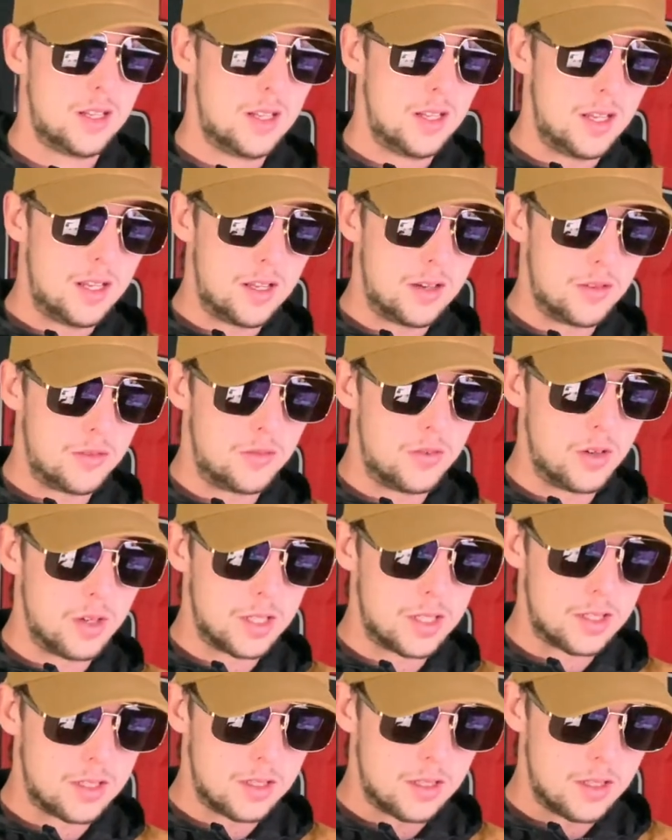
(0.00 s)
in a
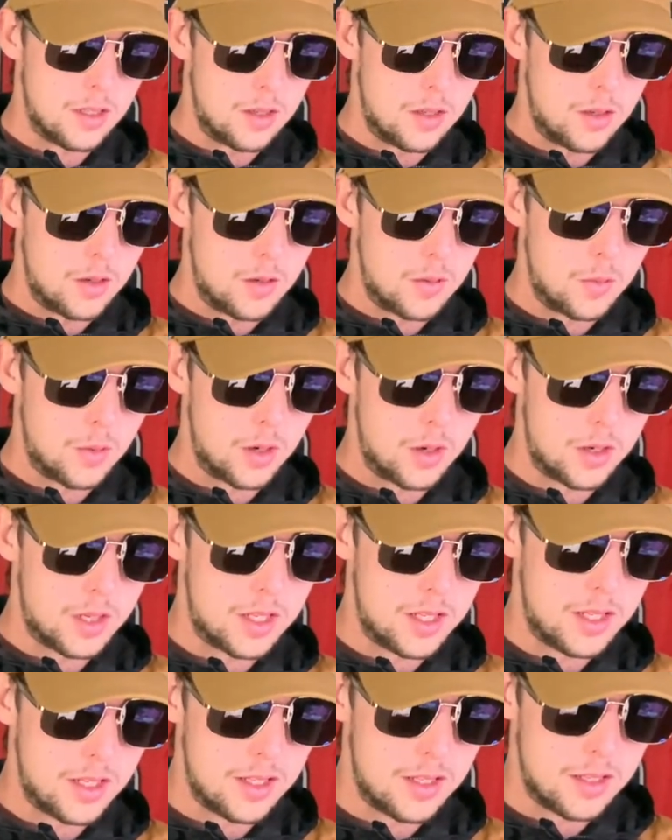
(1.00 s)
fight where
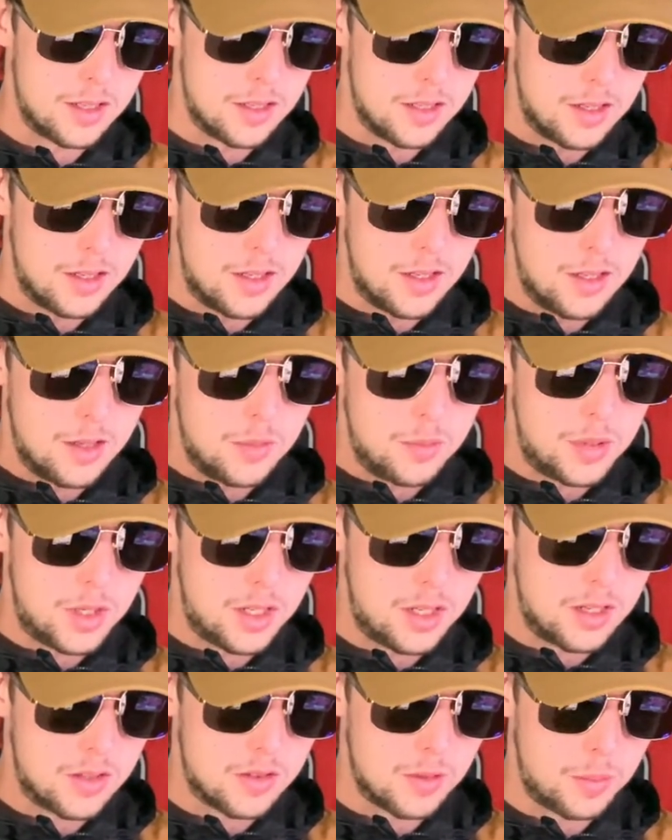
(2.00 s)
he
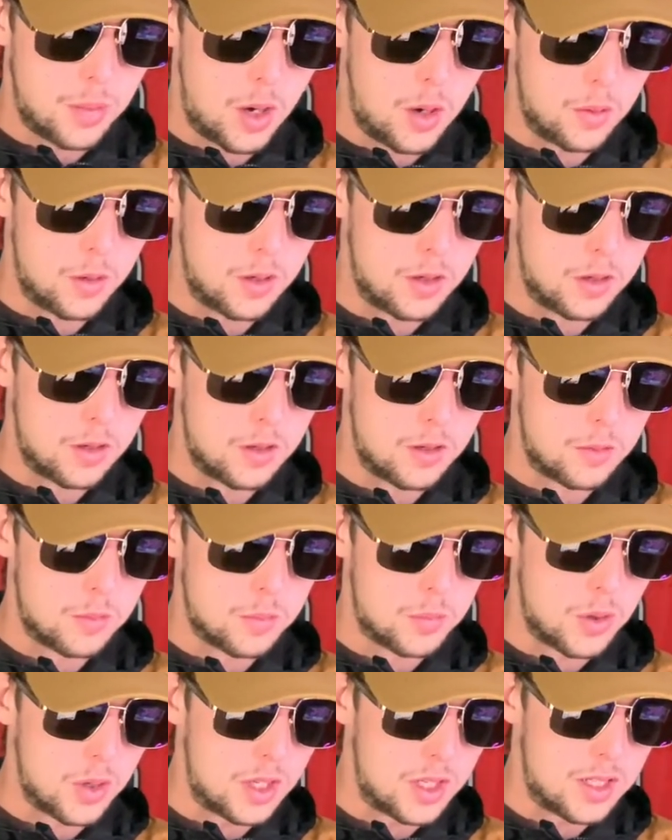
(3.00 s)
beat his opponent
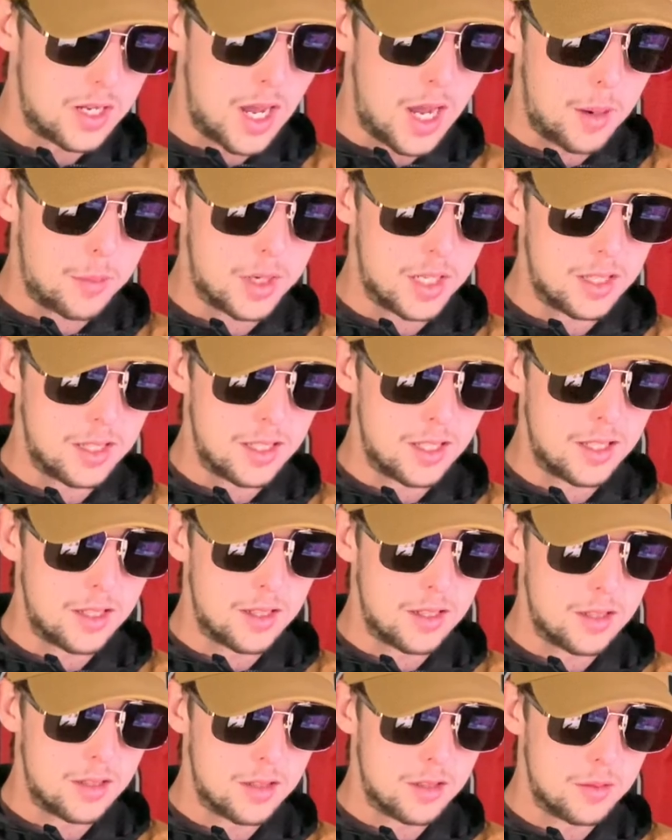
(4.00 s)
pretty dominantly,
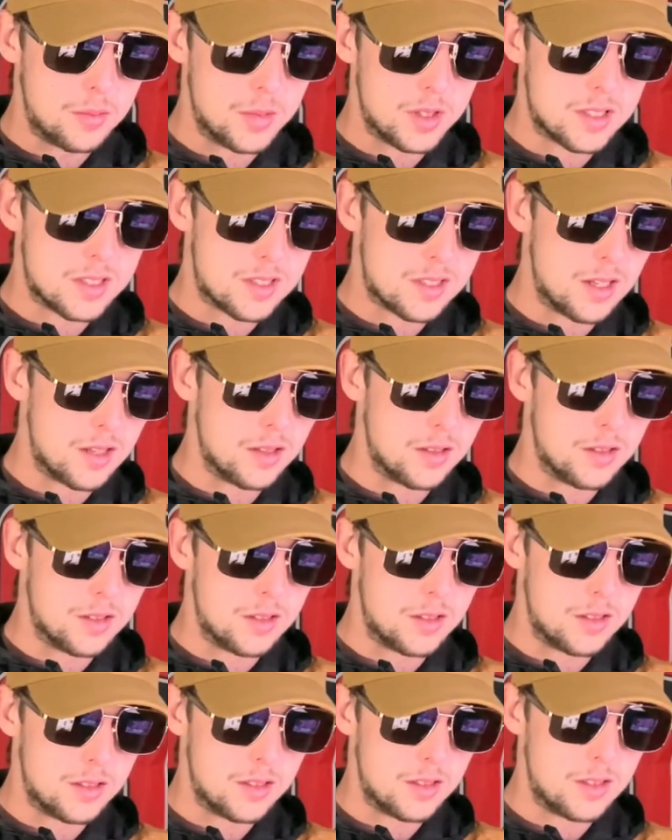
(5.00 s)
but still
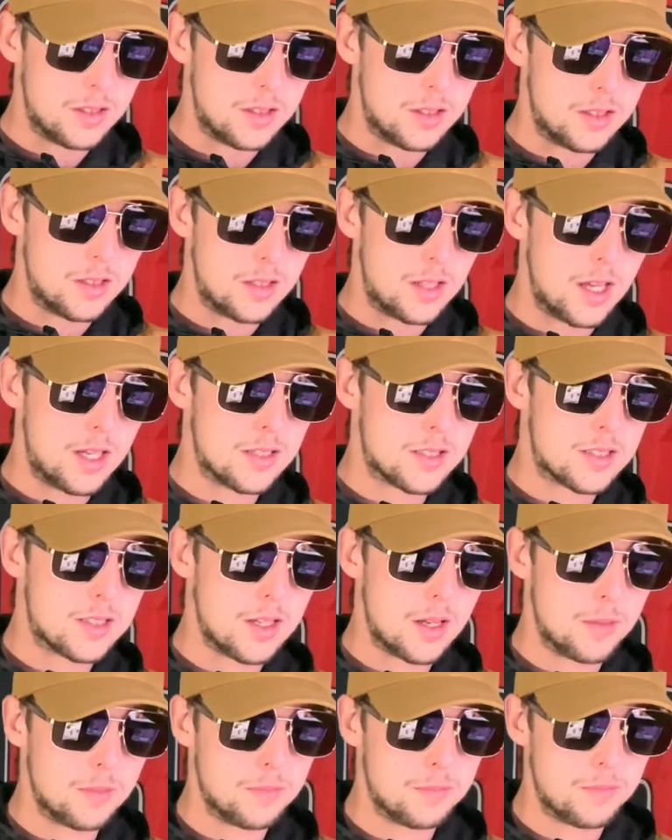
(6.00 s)
has
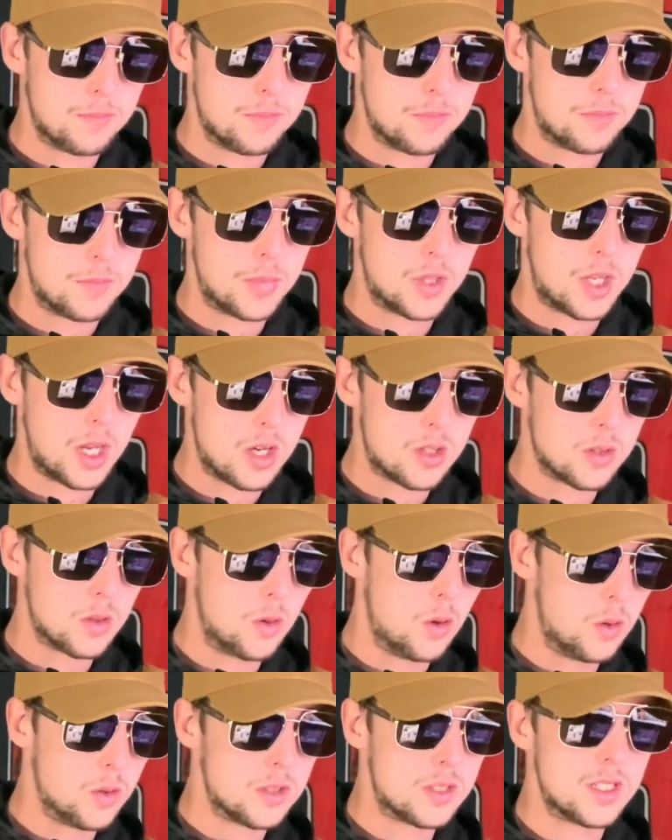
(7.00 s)
some potential
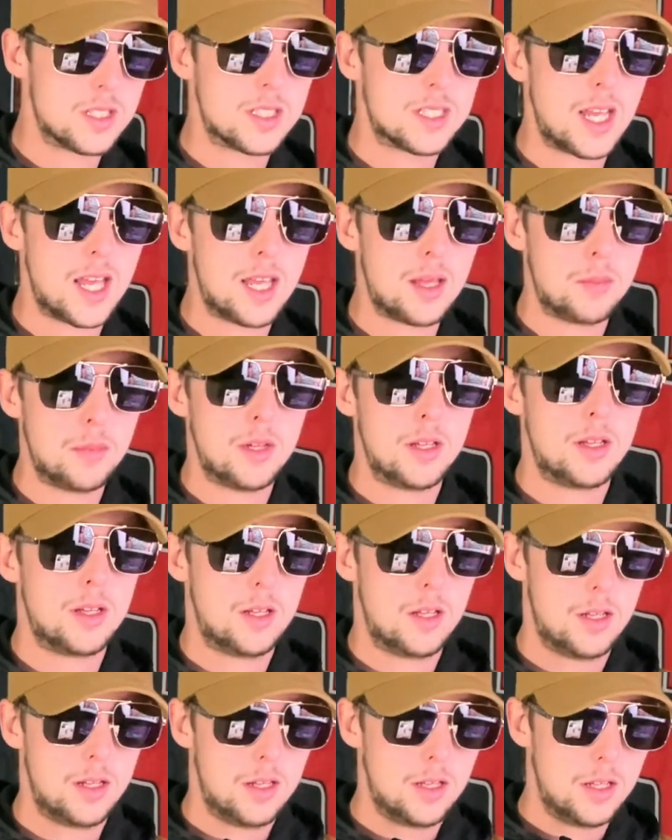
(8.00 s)
holes in his game.
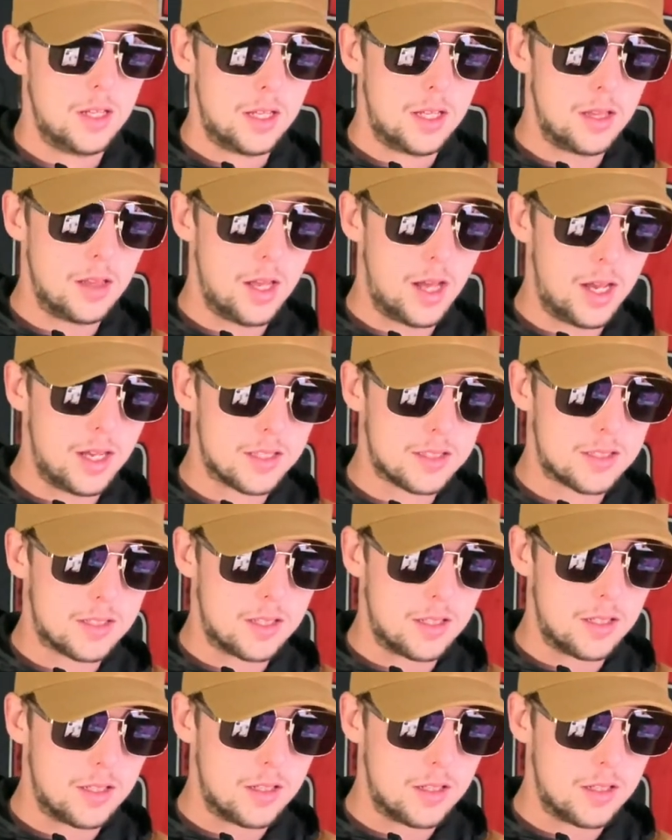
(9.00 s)
He lost